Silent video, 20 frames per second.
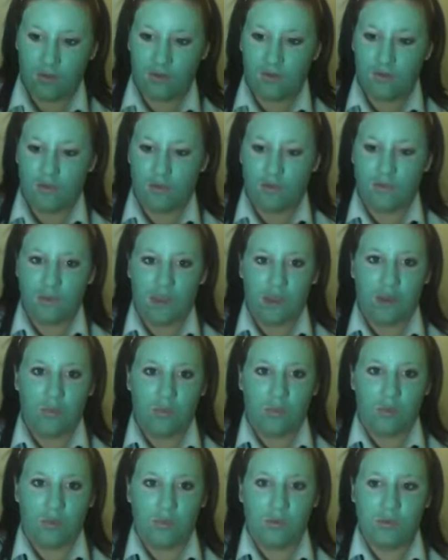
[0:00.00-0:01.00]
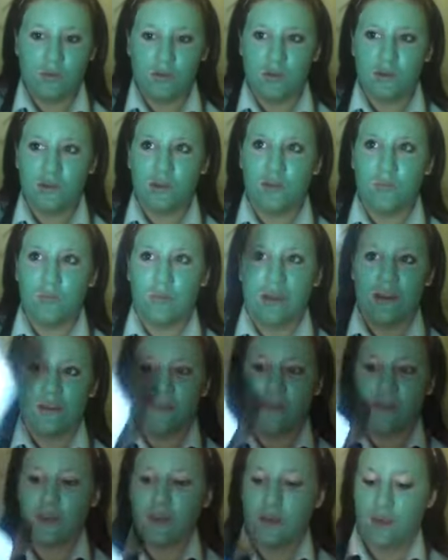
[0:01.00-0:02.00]
a table. Just going to balance
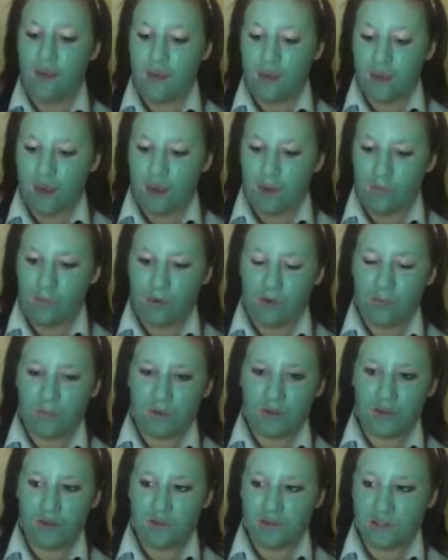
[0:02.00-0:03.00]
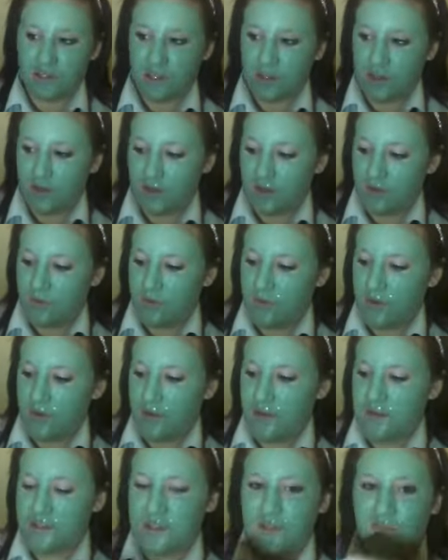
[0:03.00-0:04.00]
it. And what I'm going to do
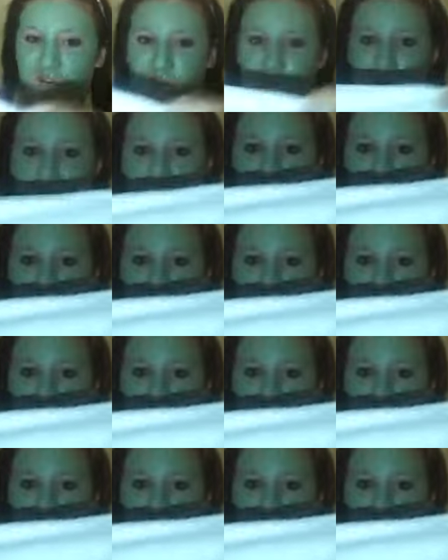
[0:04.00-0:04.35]
is I've got a